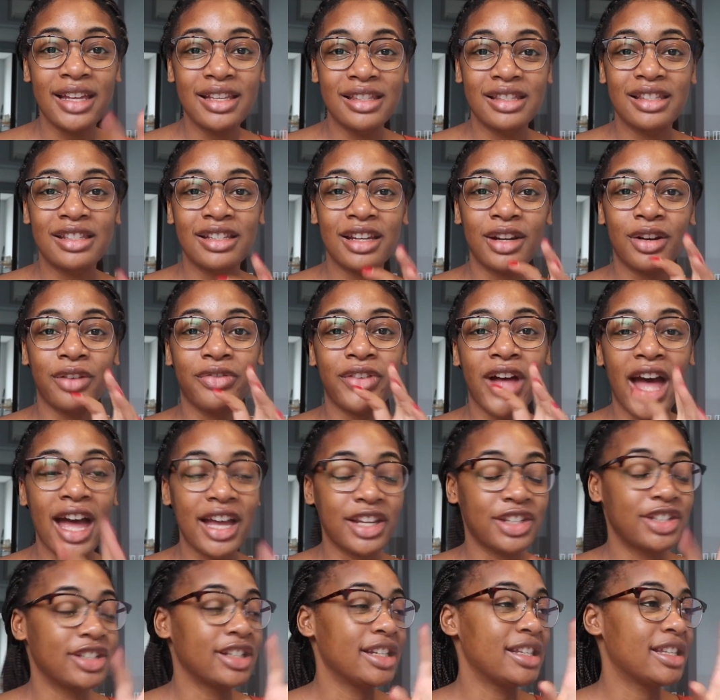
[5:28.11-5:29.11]
instead of
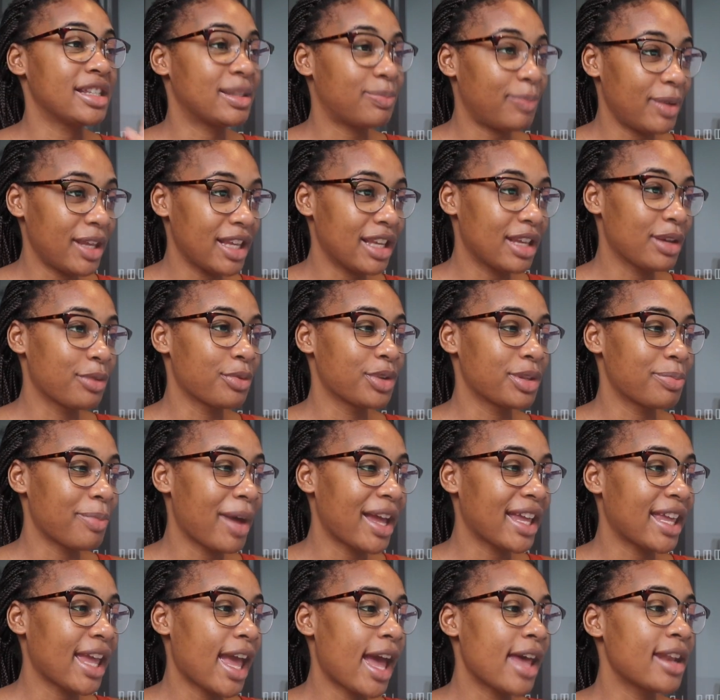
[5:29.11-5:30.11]
actually speaking with
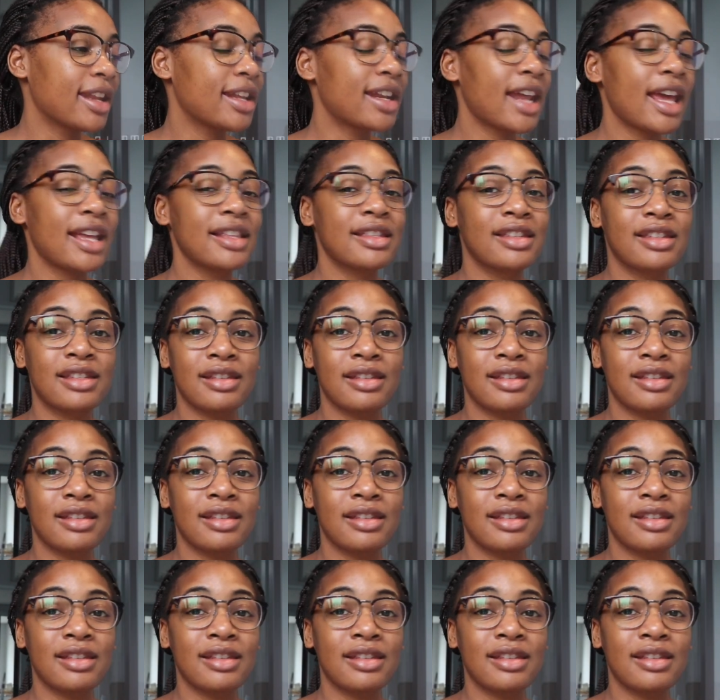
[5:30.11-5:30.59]
my candidate.